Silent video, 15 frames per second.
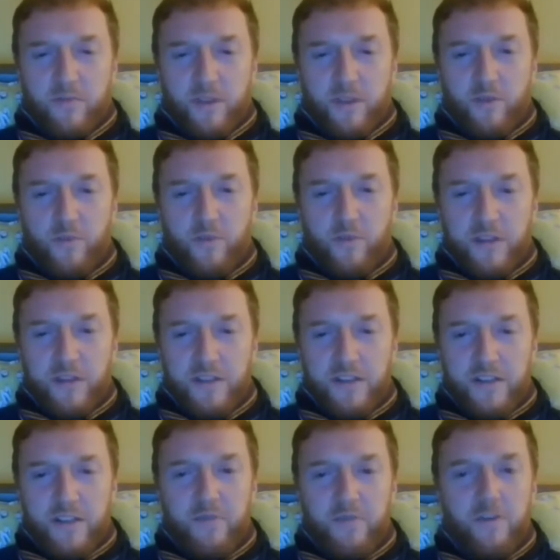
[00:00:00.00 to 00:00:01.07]
You're
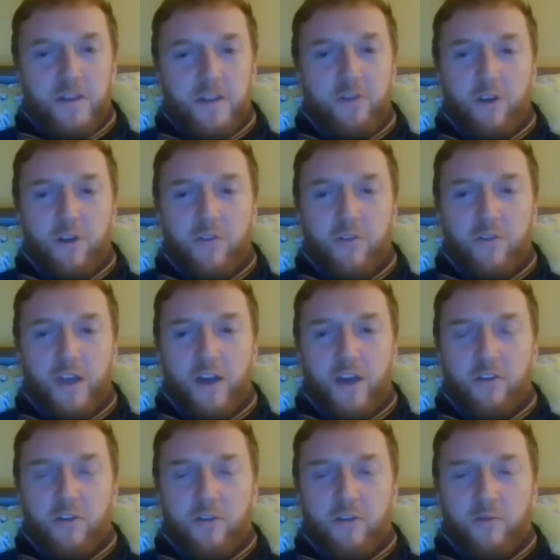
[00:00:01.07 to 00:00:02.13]
practically fully grown now,
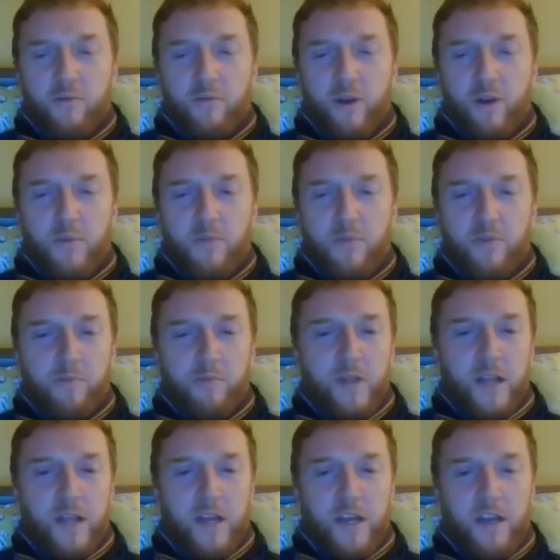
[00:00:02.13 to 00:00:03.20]
ripe for
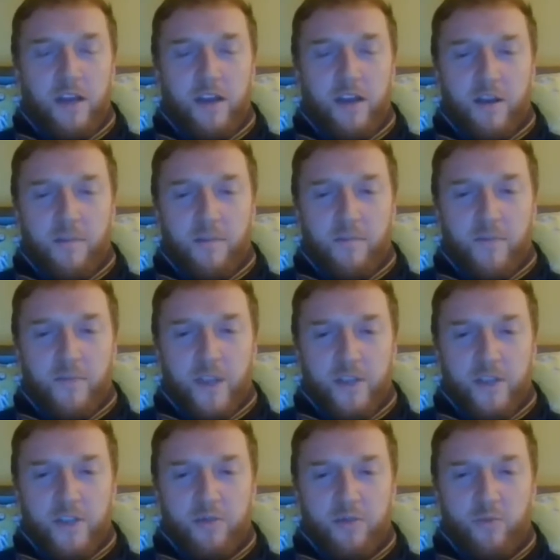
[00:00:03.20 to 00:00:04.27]
plucking. And
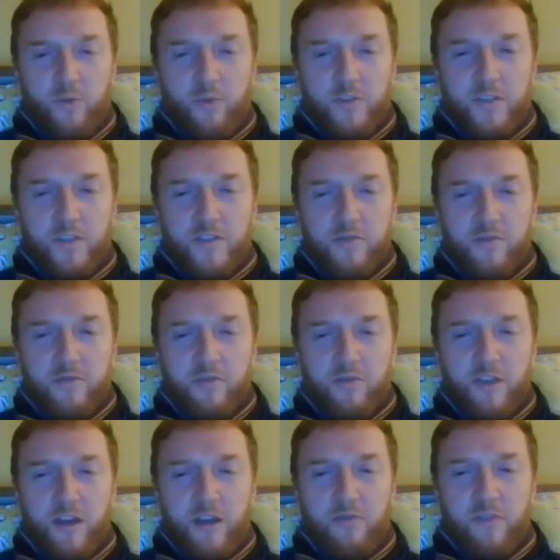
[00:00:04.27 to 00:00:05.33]
she waltzes through
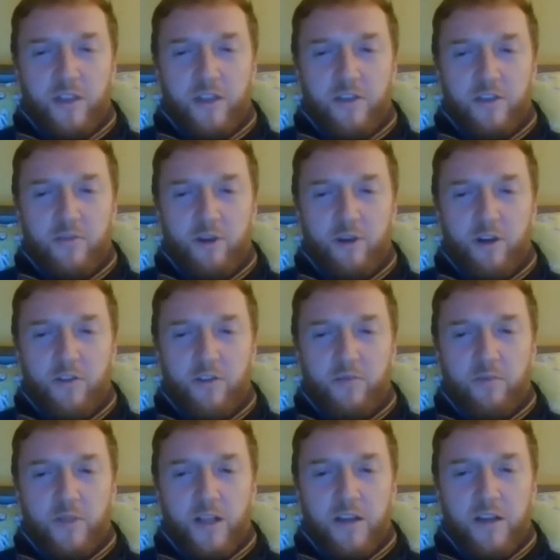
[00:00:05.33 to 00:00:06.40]
that vineyard world of
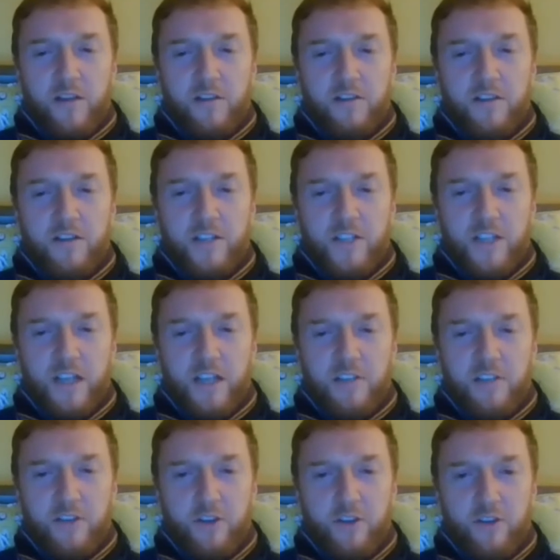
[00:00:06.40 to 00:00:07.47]
pluckers like she
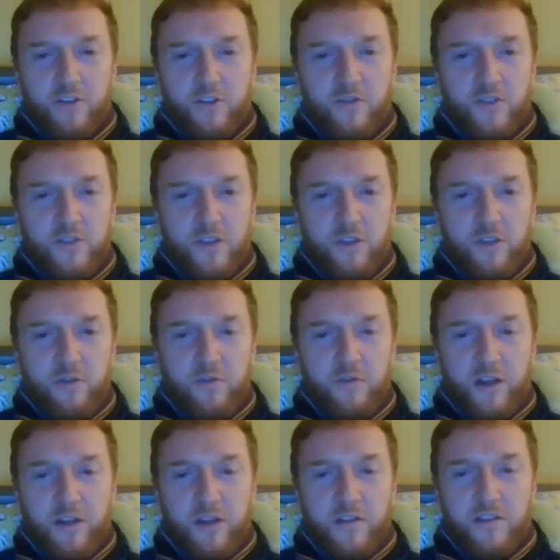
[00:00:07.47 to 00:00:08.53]
hasn't got 2 single
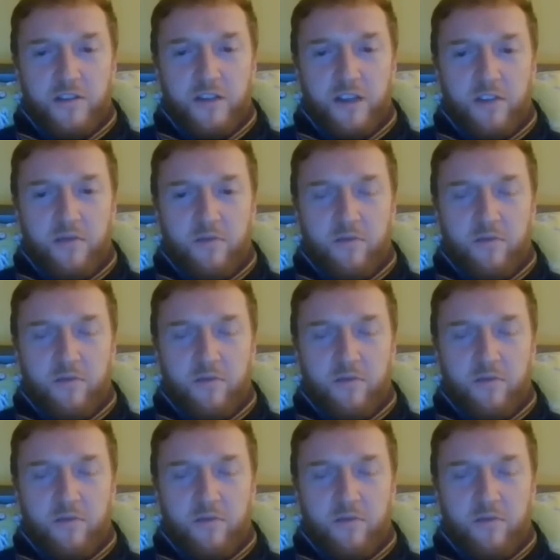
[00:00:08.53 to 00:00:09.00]
fucks to give.